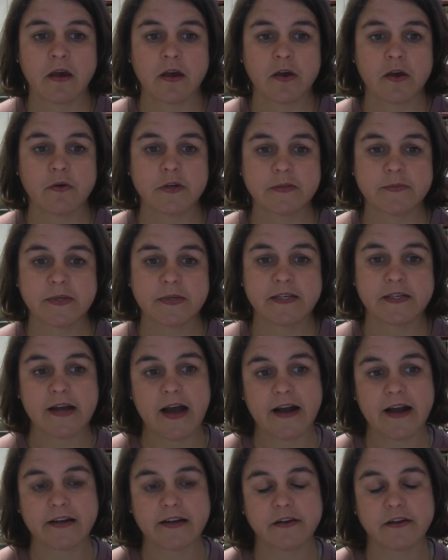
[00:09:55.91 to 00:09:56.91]
who has been
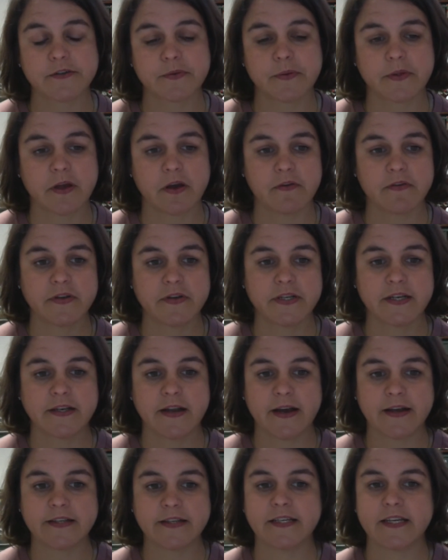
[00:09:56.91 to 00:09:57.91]
diagnosed with
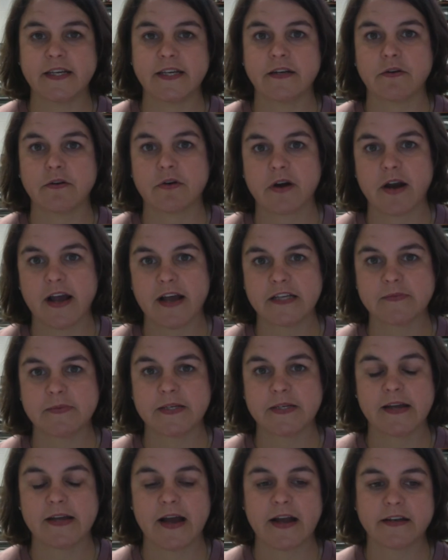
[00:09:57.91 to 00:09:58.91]
COVID-19 or has
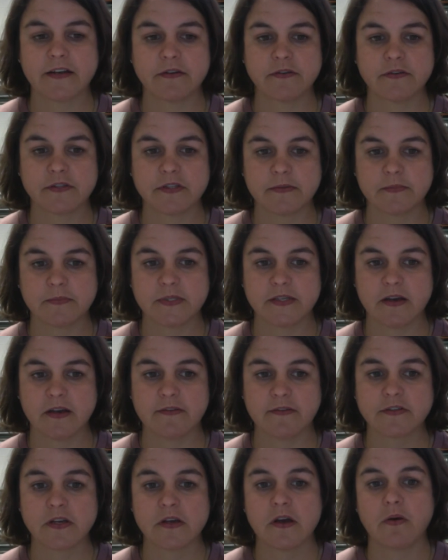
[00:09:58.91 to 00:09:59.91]
been diagnosed themselves,